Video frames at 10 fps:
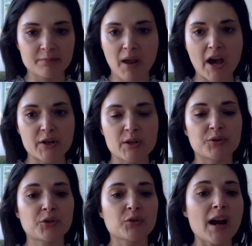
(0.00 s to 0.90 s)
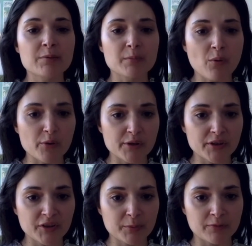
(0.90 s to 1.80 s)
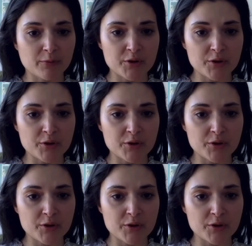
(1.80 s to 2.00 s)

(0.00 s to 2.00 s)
how you describe reporters before